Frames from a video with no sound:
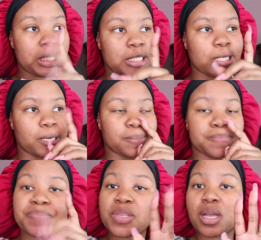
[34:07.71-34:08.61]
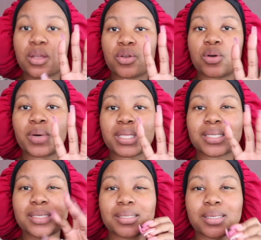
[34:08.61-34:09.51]
Yeah, you know what, the
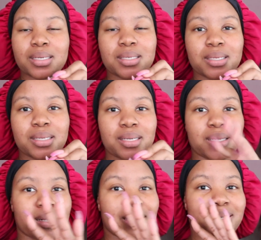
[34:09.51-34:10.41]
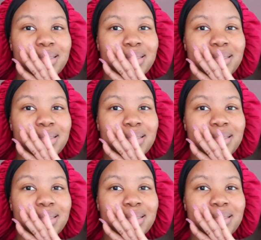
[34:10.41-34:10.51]
state that